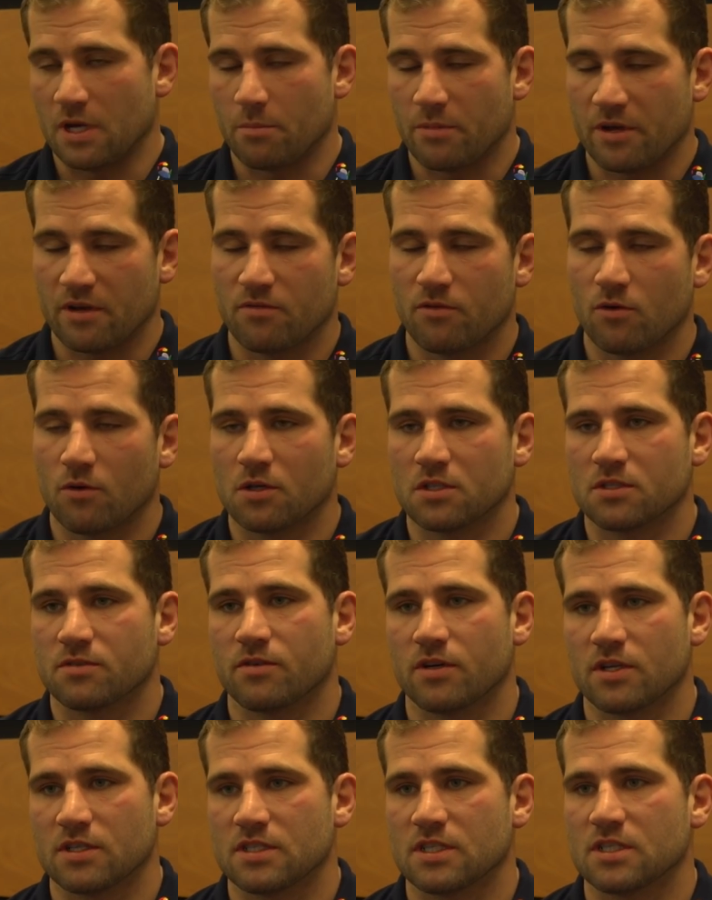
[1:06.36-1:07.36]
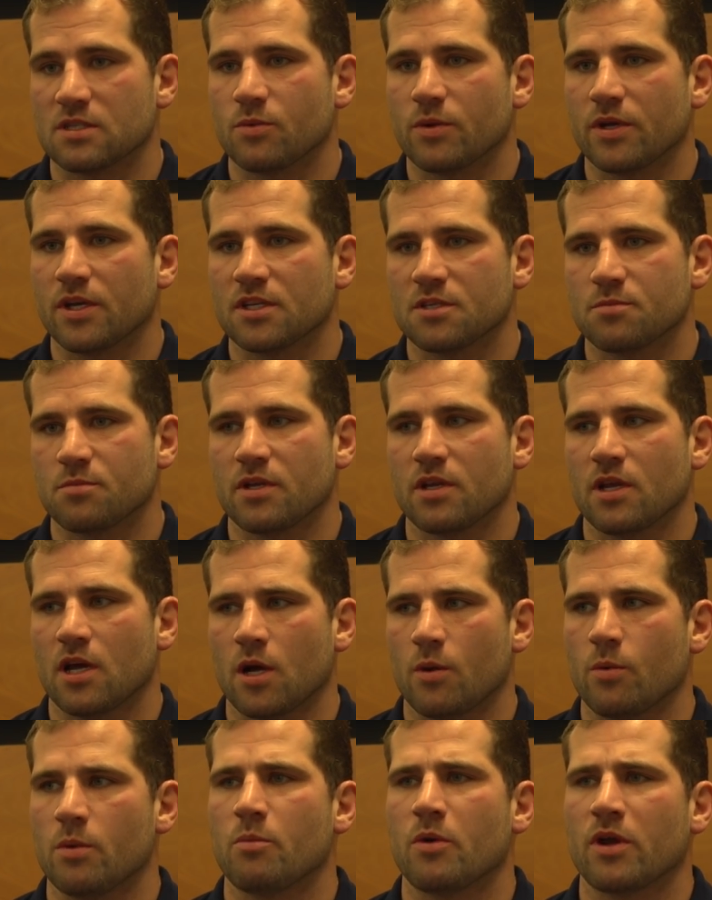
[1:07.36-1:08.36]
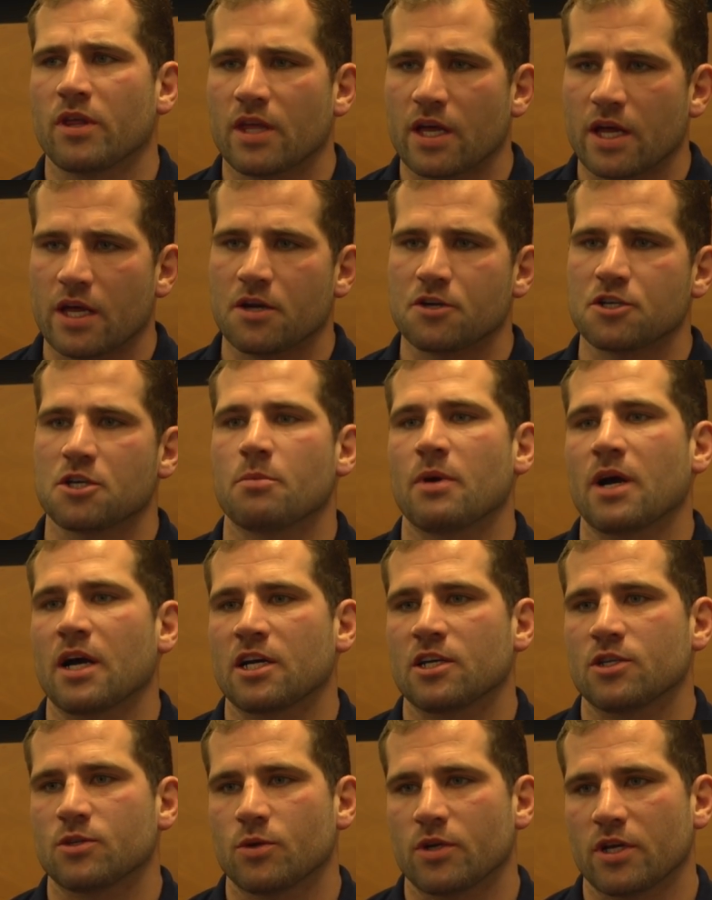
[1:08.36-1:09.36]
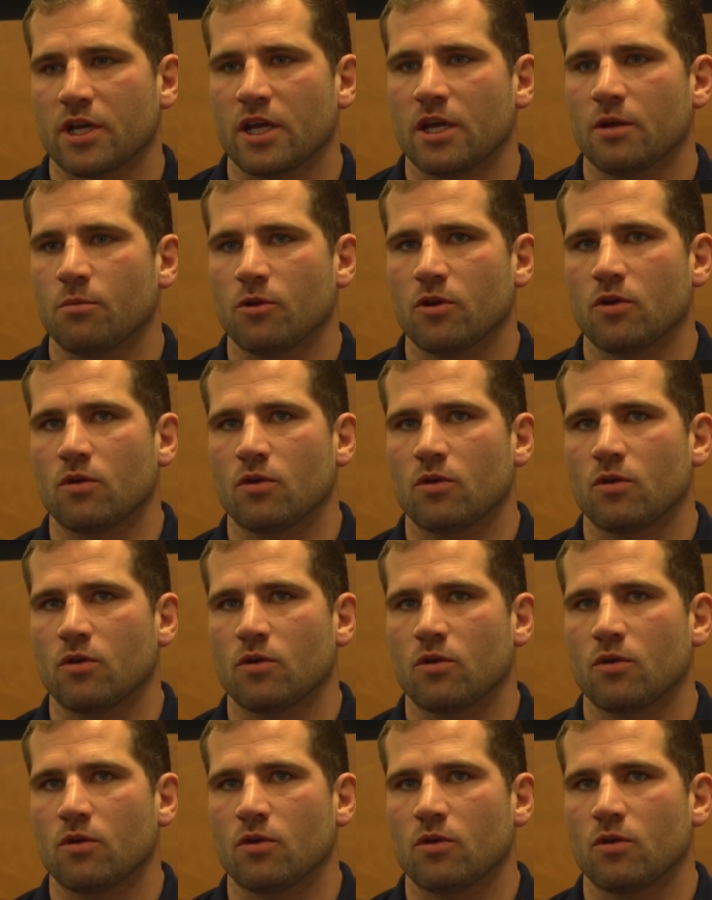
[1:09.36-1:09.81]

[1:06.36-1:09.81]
a big focus for us this week has been how we bring that energy back into our game.